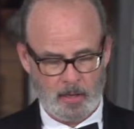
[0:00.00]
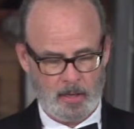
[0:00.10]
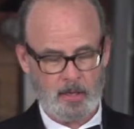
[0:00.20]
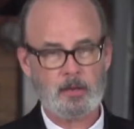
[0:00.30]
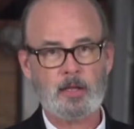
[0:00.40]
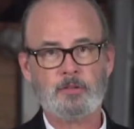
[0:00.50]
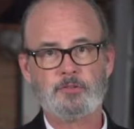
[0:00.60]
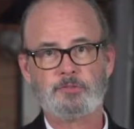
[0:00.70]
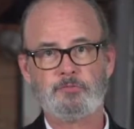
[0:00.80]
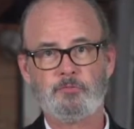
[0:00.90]
and
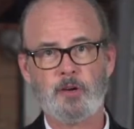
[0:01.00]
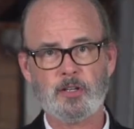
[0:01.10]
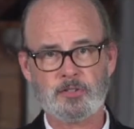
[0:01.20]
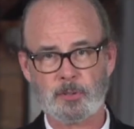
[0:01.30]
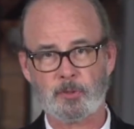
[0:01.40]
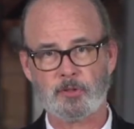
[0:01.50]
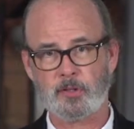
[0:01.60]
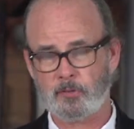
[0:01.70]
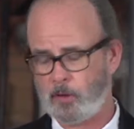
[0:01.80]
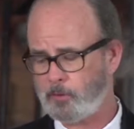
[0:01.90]
it's very similar
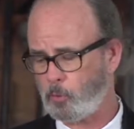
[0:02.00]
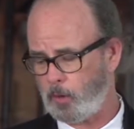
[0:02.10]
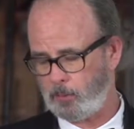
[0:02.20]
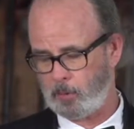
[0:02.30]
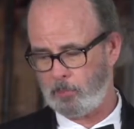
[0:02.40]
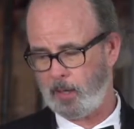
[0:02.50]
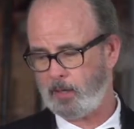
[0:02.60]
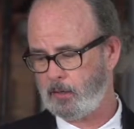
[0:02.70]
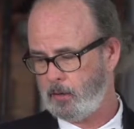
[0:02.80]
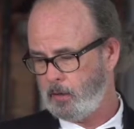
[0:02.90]
to the other way we made it,